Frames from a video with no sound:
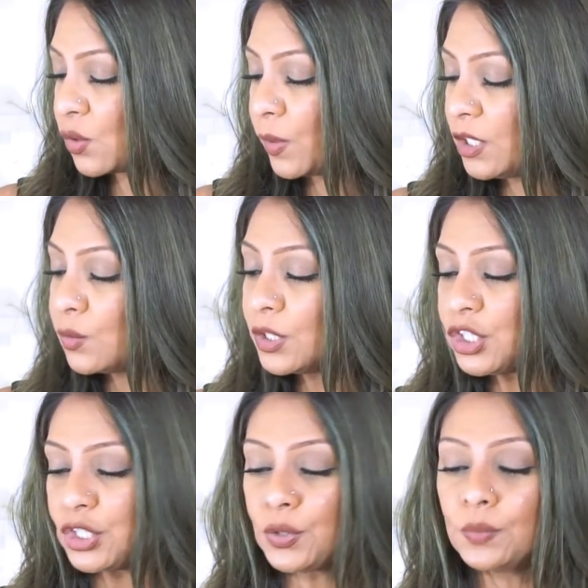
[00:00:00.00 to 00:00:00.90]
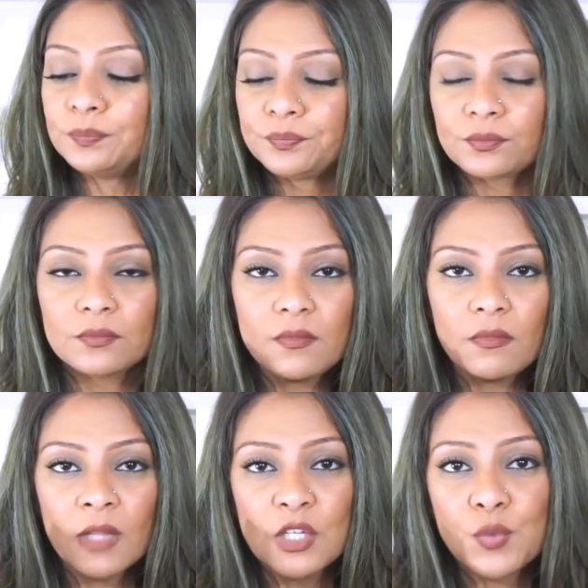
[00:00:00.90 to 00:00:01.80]
So what you would do
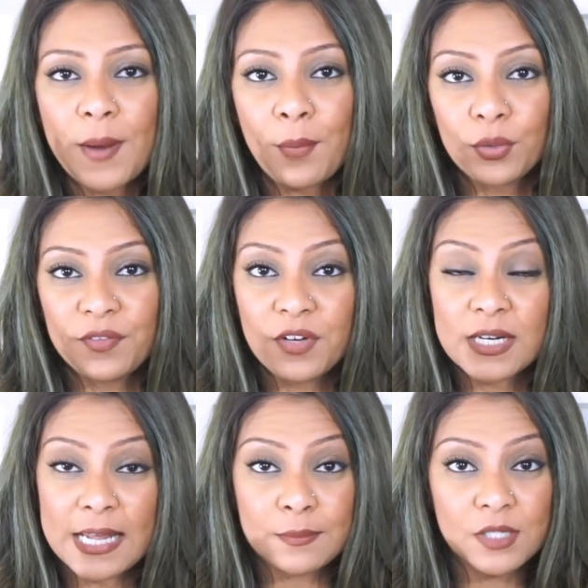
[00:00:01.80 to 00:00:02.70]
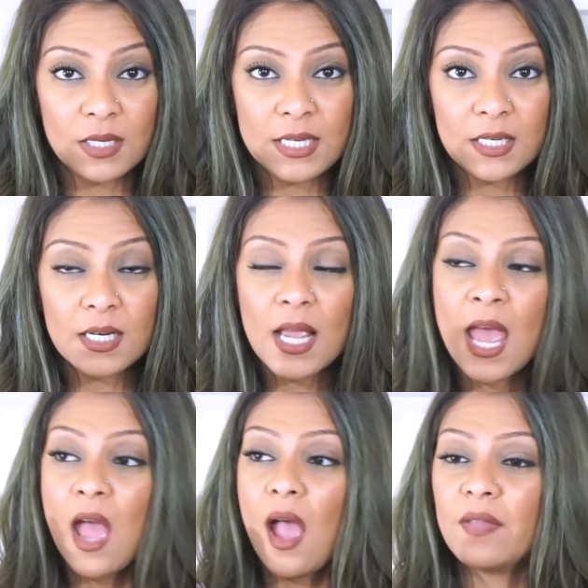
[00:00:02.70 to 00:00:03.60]
is write both of your names on here,
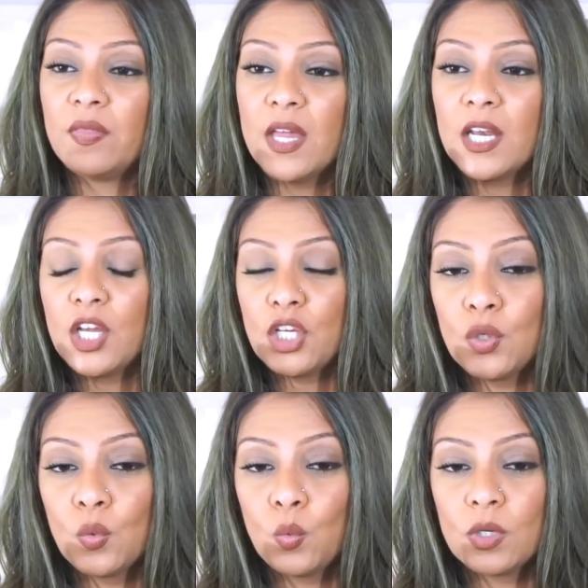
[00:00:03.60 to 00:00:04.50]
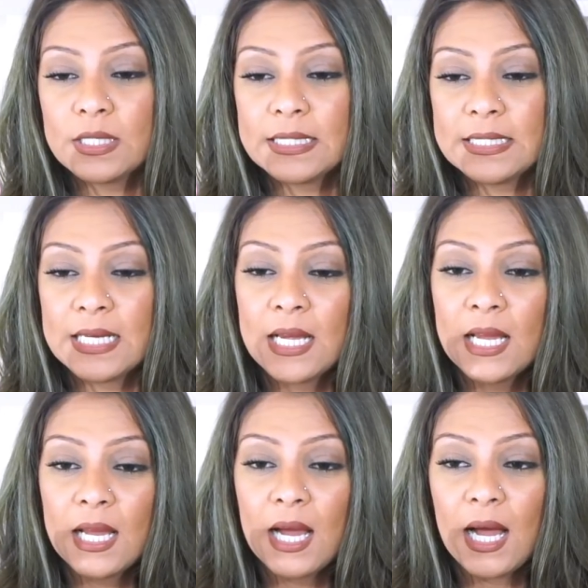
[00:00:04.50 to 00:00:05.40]
and then you would
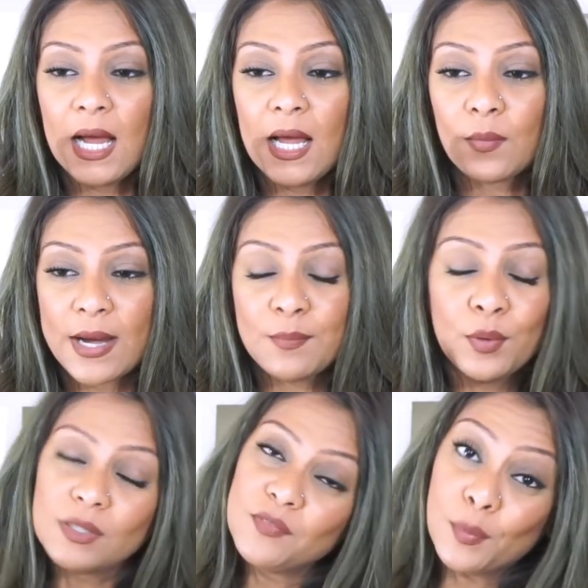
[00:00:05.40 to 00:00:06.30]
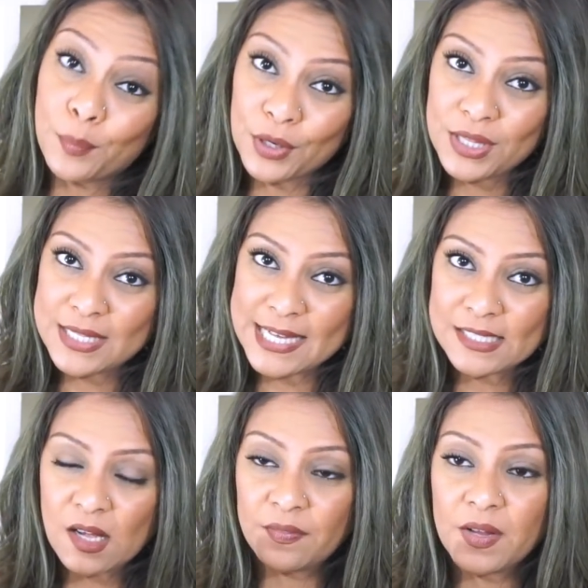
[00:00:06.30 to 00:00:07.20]
write both of your birth
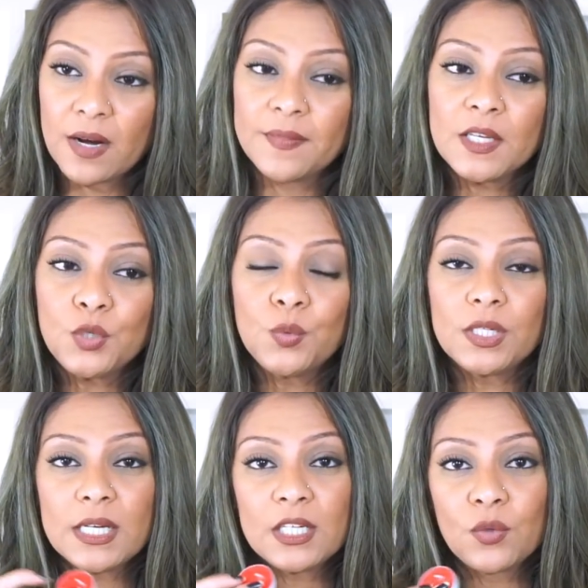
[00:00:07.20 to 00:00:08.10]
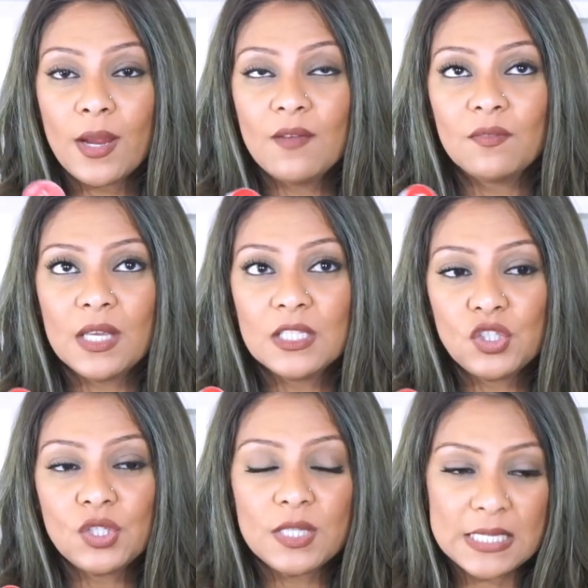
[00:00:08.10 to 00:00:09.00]
dates on there, and then you would engrave
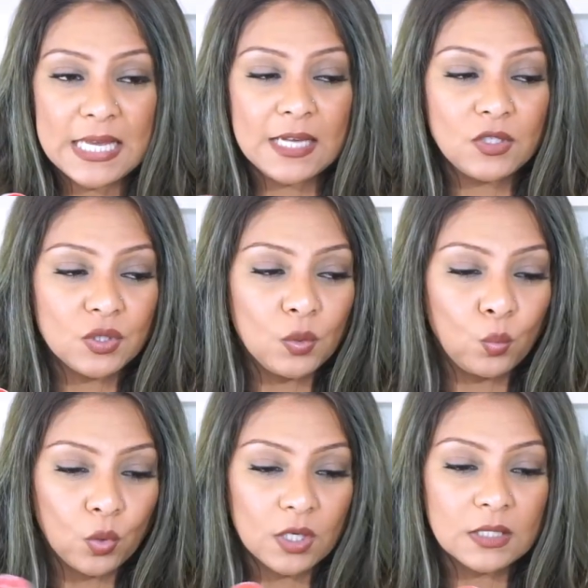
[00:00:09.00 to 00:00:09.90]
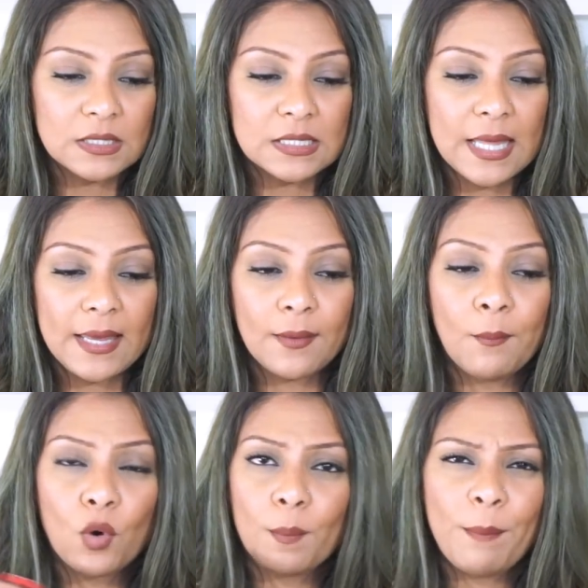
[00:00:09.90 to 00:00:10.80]
into the candle words like
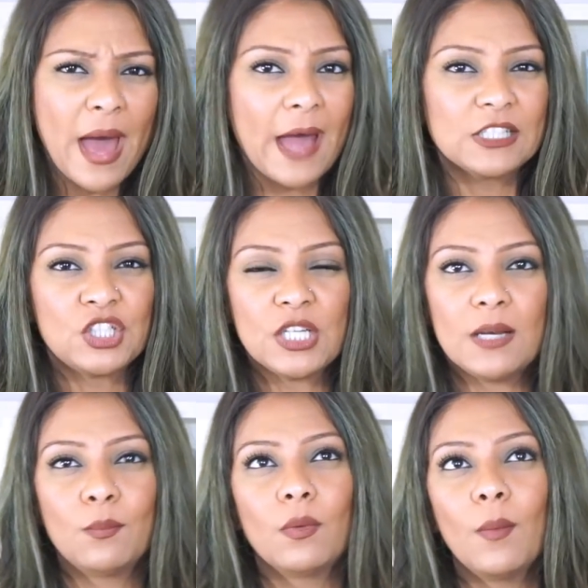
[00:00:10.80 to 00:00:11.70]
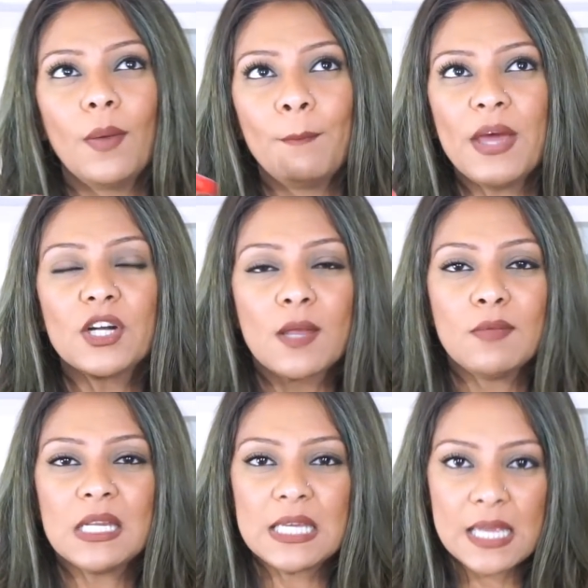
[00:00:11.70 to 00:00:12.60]
more passion, better
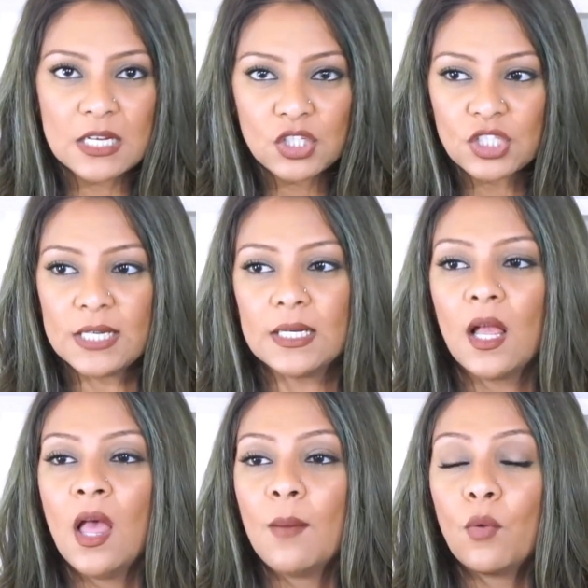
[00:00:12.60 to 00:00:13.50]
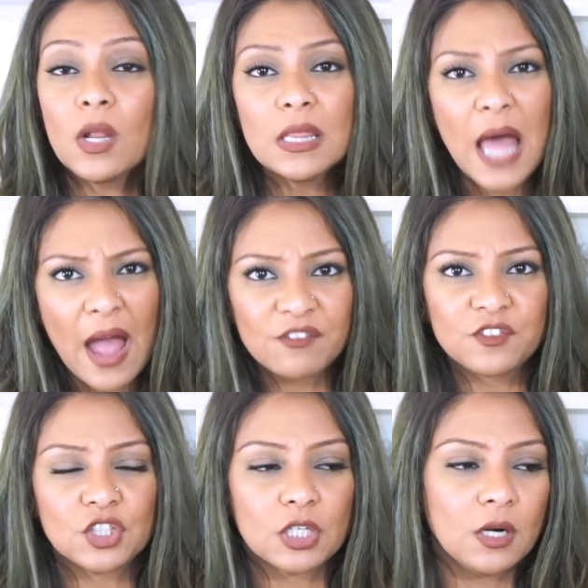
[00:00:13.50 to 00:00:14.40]
communication, more
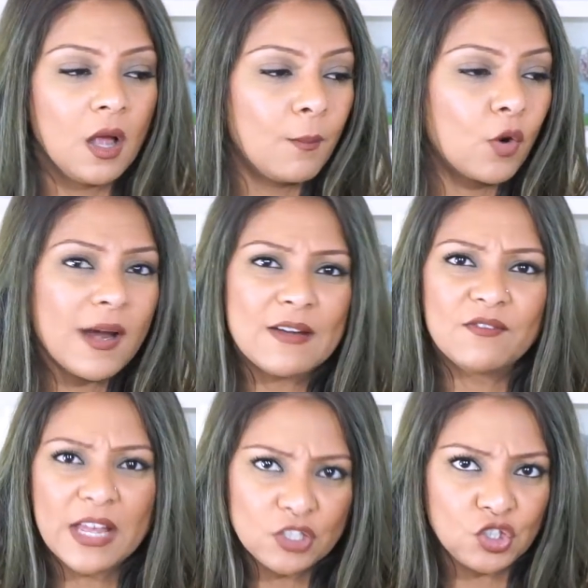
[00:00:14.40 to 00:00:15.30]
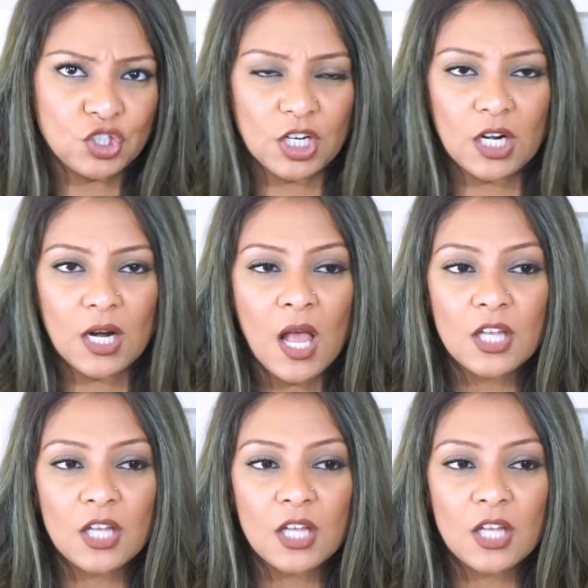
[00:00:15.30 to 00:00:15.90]
laughter, more adventure,